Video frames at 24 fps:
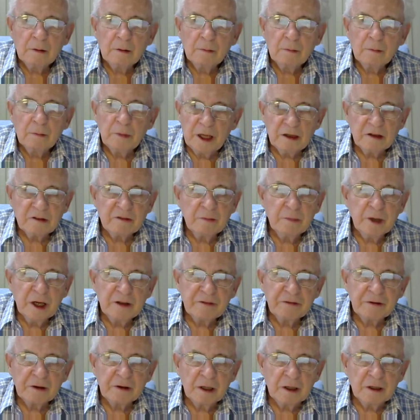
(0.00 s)
Many of my
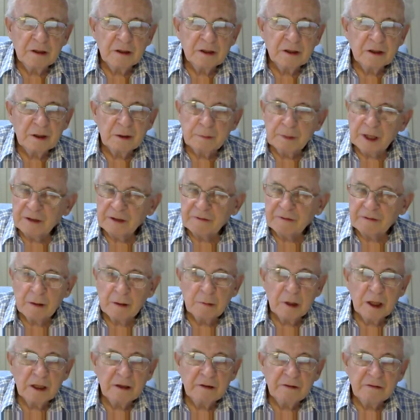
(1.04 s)

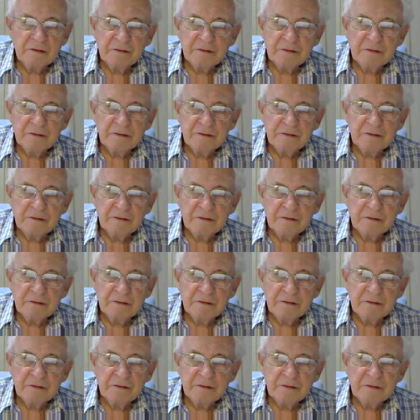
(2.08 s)
family,